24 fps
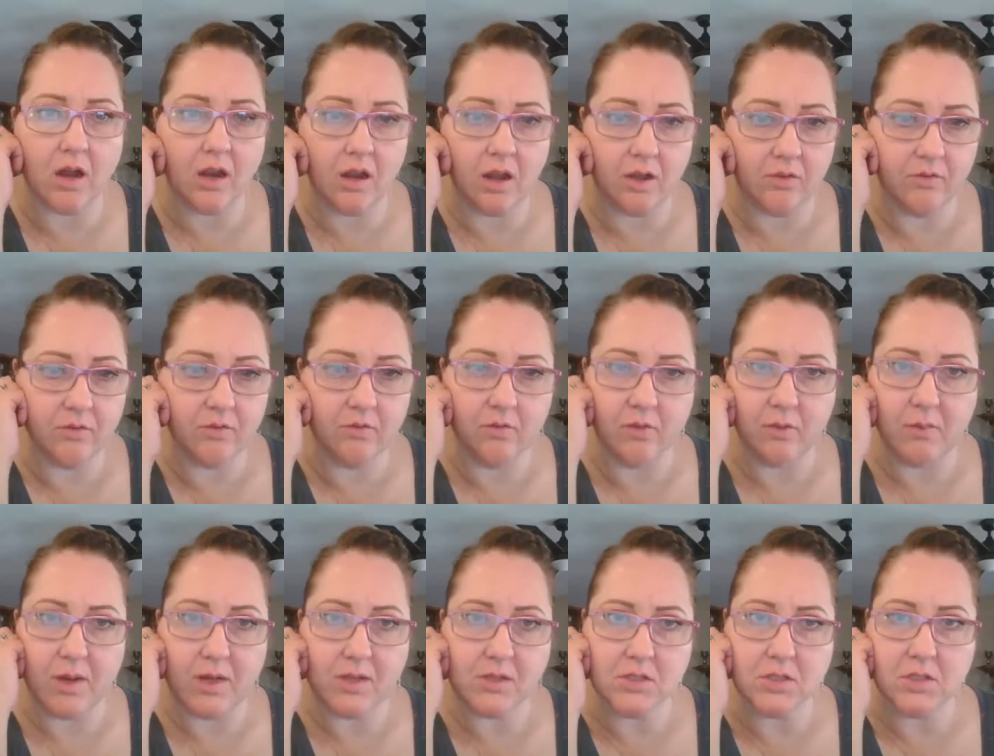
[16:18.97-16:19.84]
enough
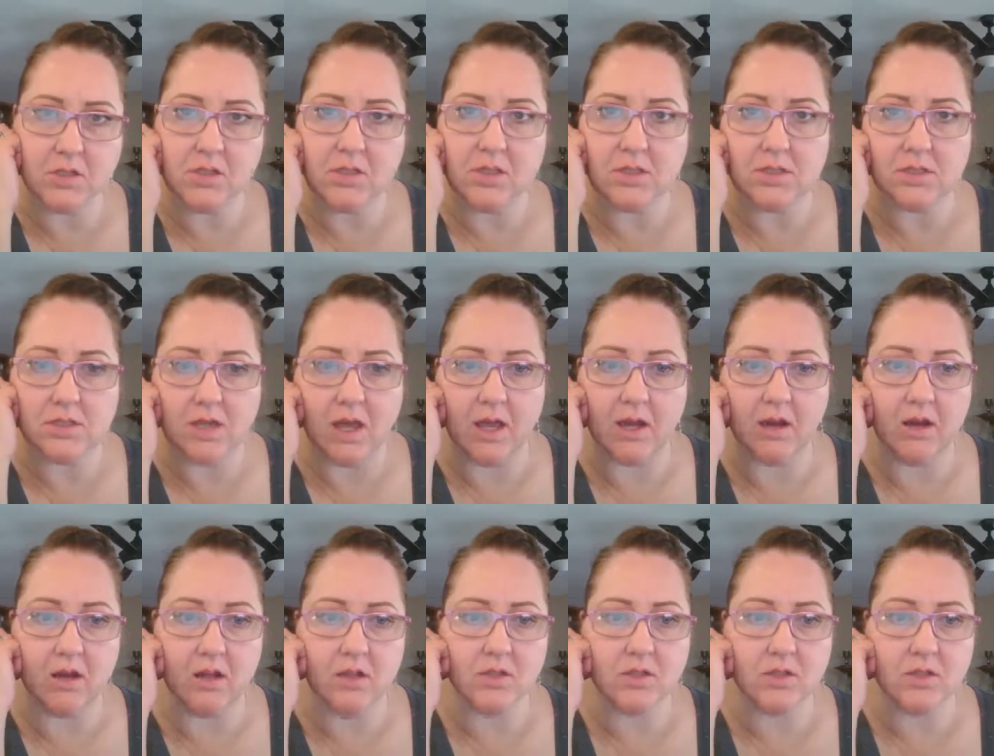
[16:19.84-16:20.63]
information to decide on.